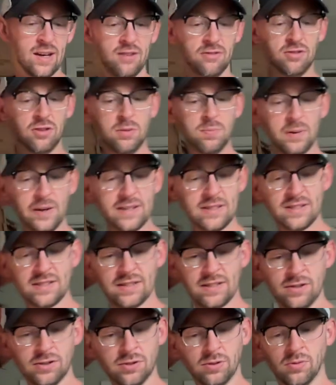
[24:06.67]
Food plays a
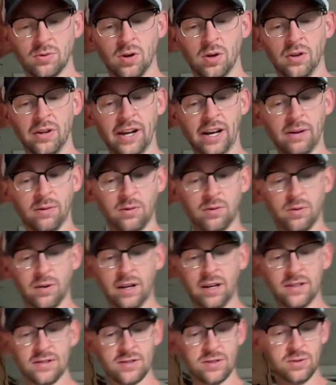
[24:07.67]
central role in
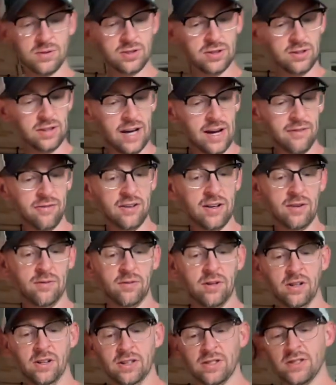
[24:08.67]
Ecuadorian social life and
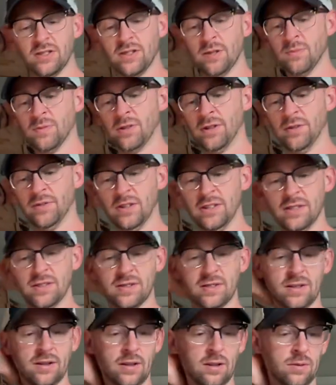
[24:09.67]
religious
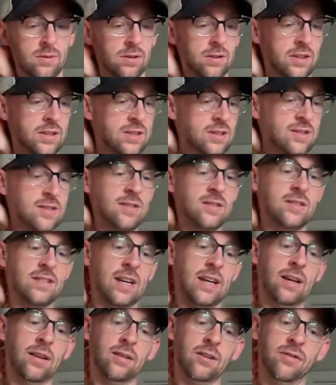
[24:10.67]
observance. Religious and
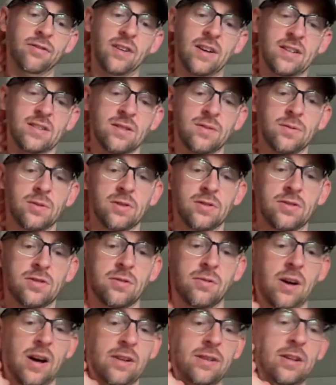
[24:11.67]
secular festivals
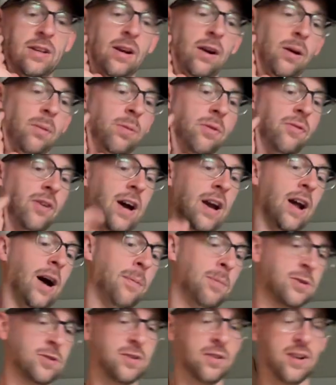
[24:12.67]
throughout the year provide
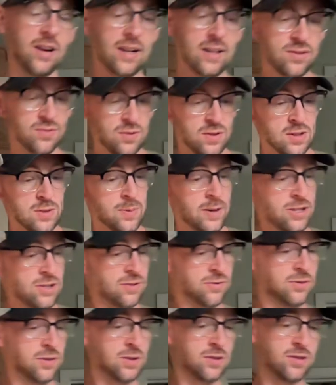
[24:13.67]
opportunities for
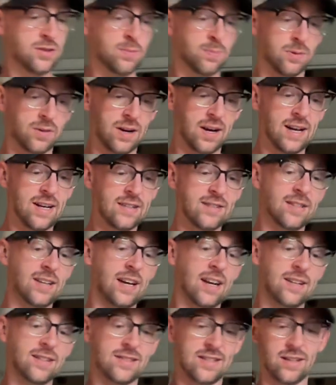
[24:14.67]
special foods, parades,
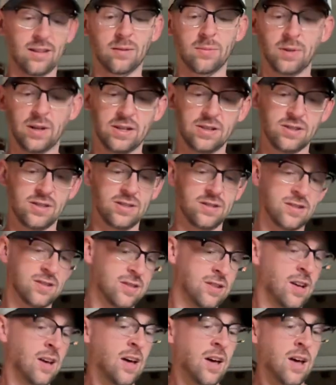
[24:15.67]
and celebrations.